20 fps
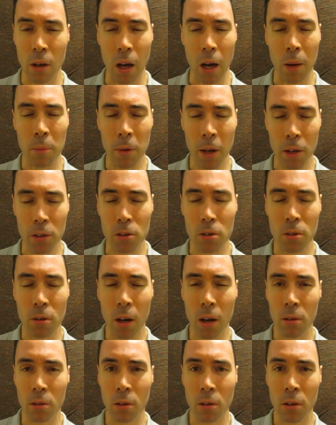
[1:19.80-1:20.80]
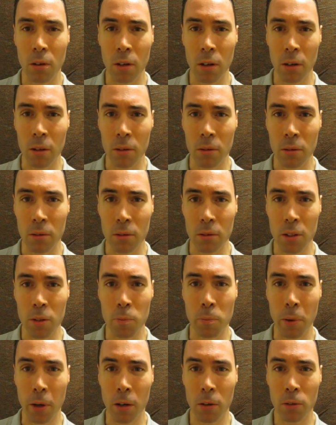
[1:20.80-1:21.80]
I'm not sure how long this
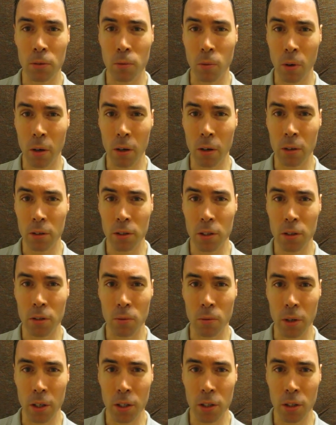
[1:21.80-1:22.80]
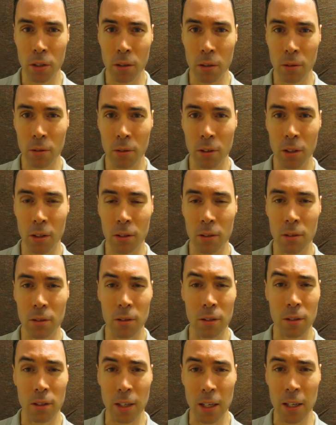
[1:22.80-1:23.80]
bottled water situation can
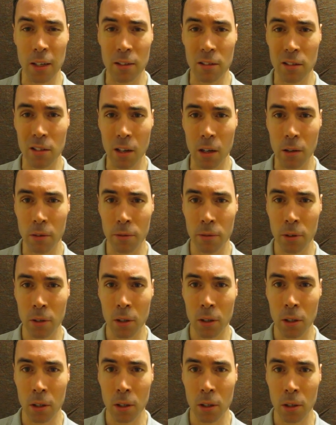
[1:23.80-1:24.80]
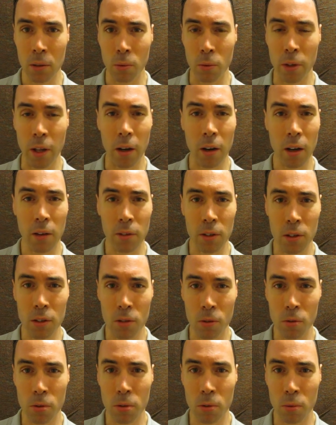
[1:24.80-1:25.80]
sustain itself without having
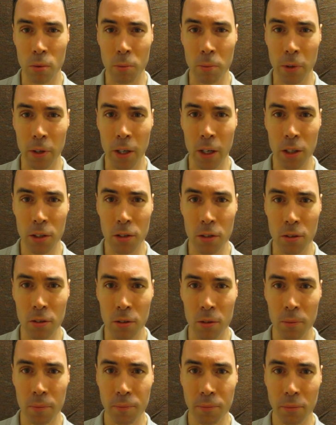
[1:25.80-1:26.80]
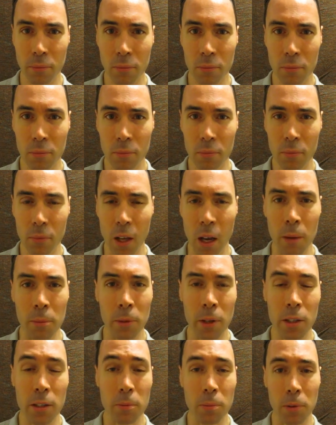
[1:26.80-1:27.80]
social repercussions. I'm
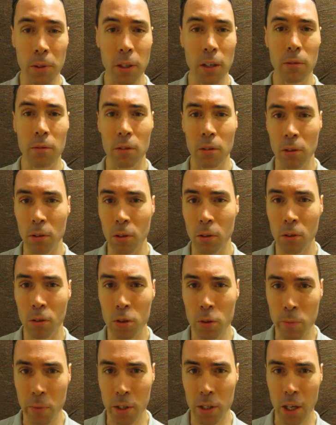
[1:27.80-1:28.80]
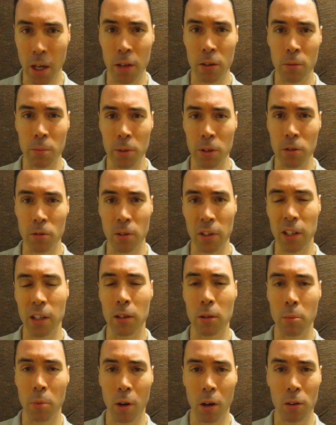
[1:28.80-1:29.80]
led to believe that the locals must either be drinking
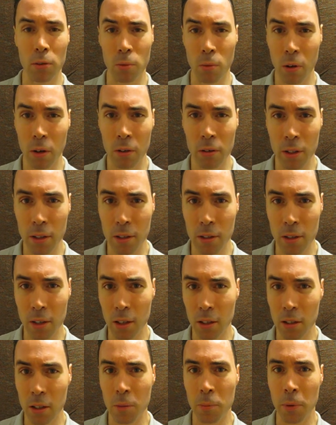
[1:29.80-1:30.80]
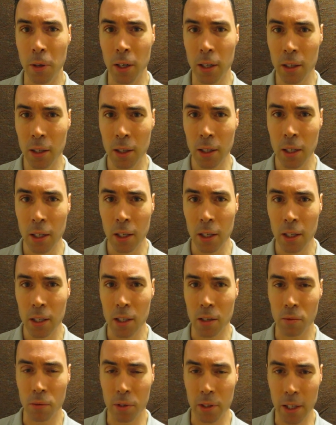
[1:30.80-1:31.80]
the bottled water they stocked up on
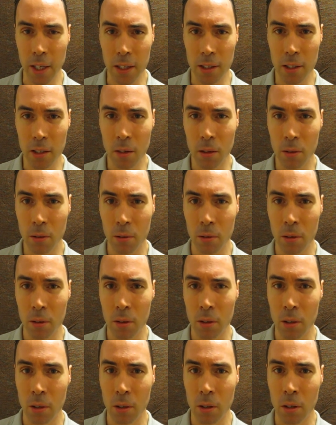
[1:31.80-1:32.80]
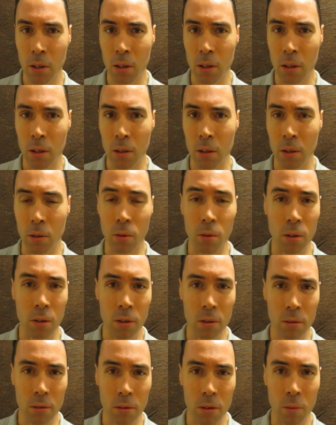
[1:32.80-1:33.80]
several days ago,
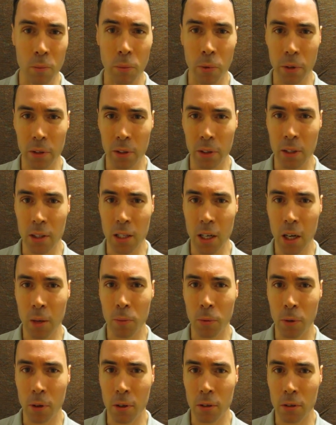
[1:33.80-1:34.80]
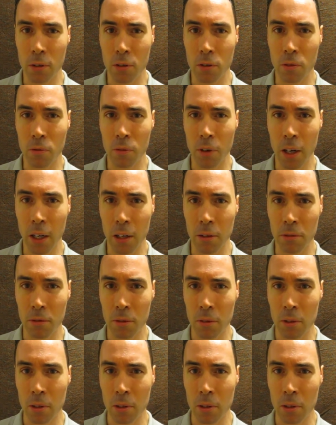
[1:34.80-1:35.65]
or they're boiling tap water to survive,